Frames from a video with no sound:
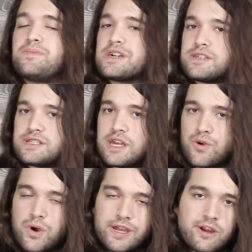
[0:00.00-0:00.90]
The biggest
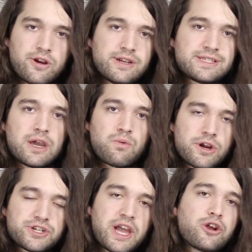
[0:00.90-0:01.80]
takeaway here is that
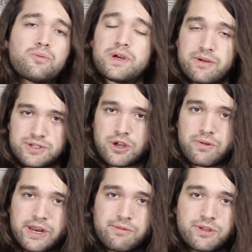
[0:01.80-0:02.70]
where shadow play was
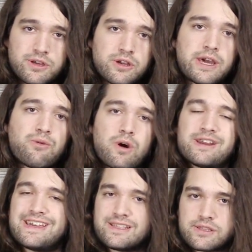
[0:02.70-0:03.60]
already really good at
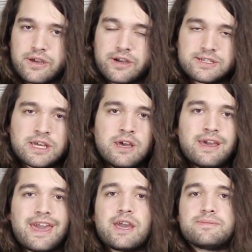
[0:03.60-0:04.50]
what it does,
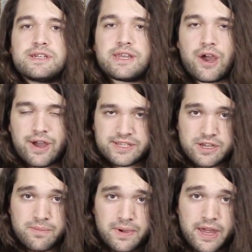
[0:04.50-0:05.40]
A M D now has
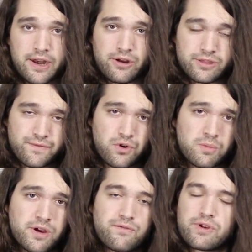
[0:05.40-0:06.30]
a competitor in the
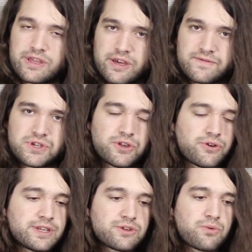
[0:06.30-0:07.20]
form of ReLive, so you
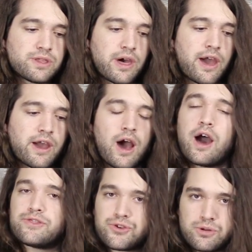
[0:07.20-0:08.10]
don't need to rely
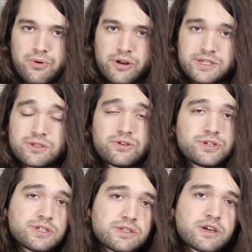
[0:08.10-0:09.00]
on third-party
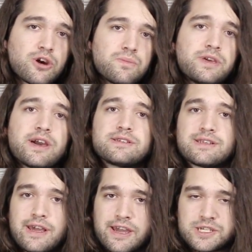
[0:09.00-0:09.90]
solutions like O B S
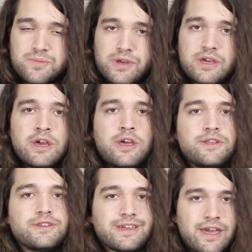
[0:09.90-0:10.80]
and XSplit
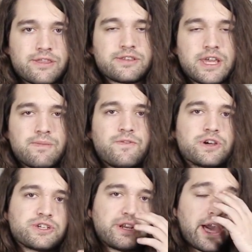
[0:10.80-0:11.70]
to get the same
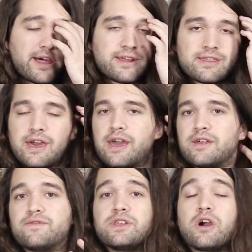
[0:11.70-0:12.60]
functionality that
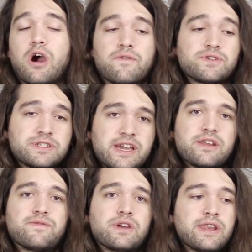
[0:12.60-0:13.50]
NVIDIA offers
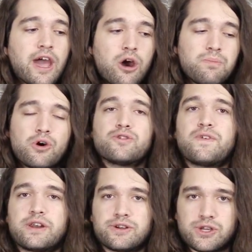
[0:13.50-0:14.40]
natively. Now,
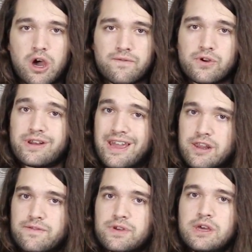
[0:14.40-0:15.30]
both vendors offer
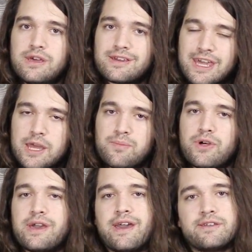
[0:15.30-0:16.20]
native
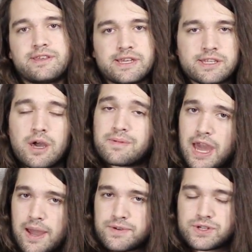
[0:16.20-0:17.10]
gameplay and desktop
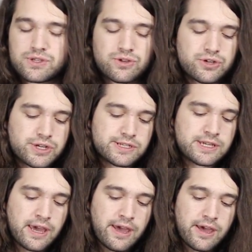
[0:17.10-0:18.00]
capture
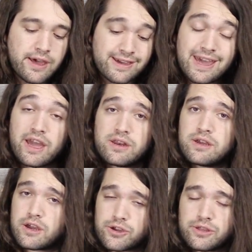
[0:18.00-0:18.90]
solutions.
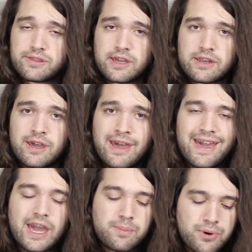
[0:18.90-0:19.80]
Again, a good thing,
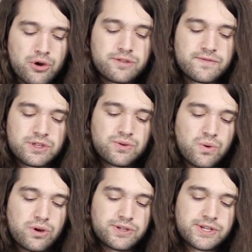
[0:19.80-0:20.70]
and both of the
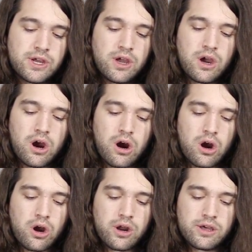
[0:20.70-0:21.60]
tools
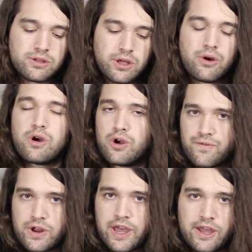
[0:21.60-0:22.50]
are low
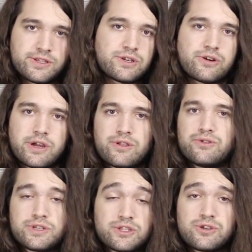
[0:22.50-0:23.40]
overhead, so you're not
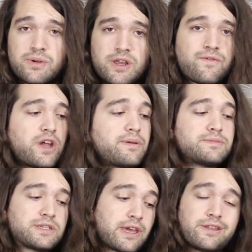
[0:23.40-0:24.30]
losing too many
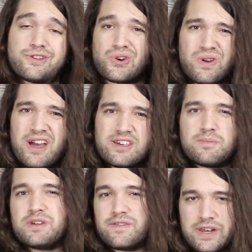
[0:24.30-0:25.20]
frames. Again, Dirt Rally,
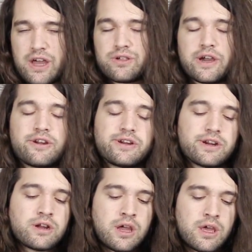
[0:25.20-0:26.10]
a bit of an outlier
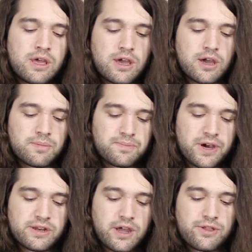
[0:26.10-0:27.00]
here, uh,
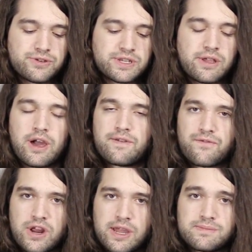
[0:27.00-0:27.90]
but not losing a lot of
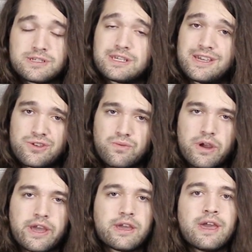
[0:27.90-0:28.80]
frames either
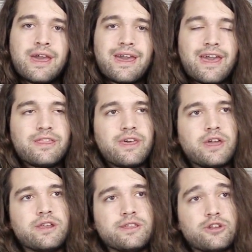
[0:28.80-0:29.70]
way. And
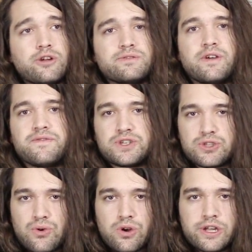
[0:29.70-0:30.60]
then in terms of
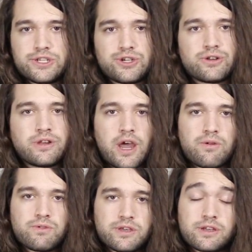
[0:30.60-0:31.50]
storage, you're
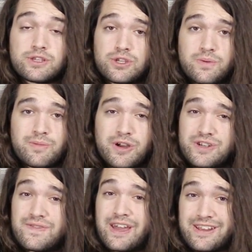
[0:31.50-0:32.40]
not really consuming
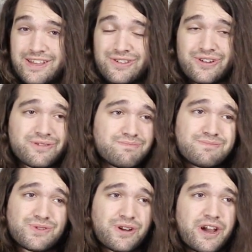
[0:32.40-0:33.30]
much of that either.
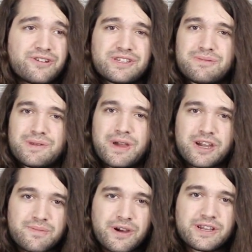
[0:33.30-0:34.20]
three hundred something
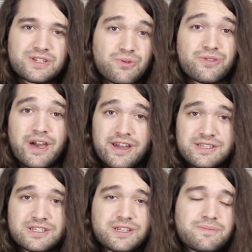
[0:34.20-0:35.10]
megabytes or
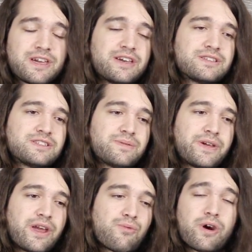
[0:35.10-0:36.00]
less in some cases,
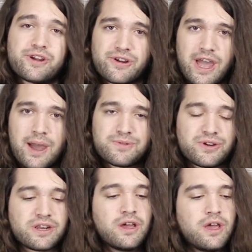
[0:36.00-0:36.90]
depending on what you're
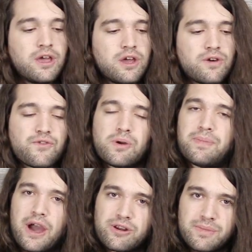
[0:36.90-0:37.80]
capturing. For
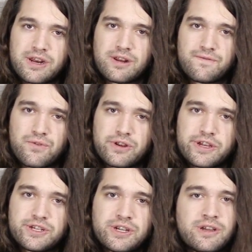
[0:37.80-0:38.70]
about a minute of
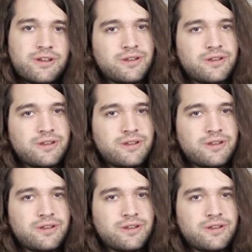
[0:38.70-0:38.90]
footage,